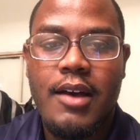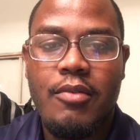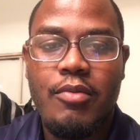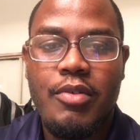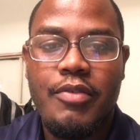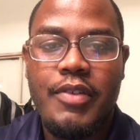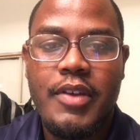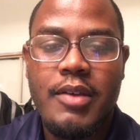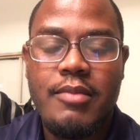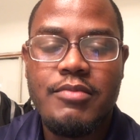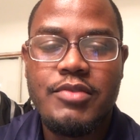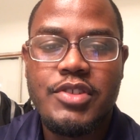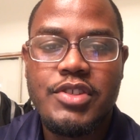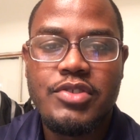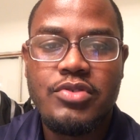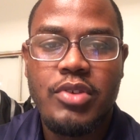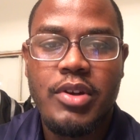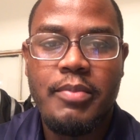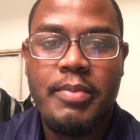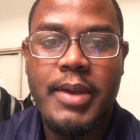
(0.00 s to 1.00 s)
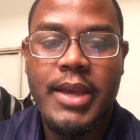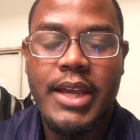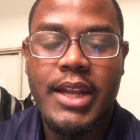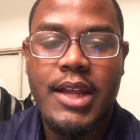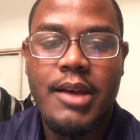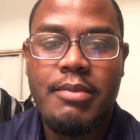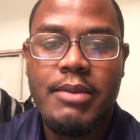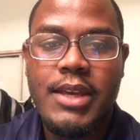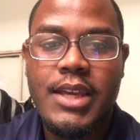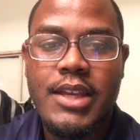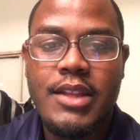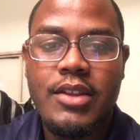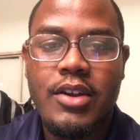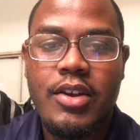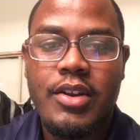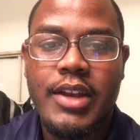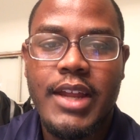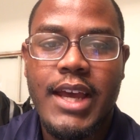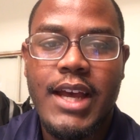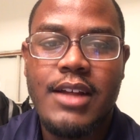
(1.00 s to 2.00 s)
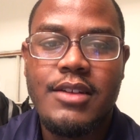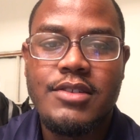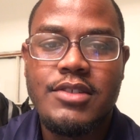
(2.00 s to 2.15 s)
With him just sort of picking up key third down.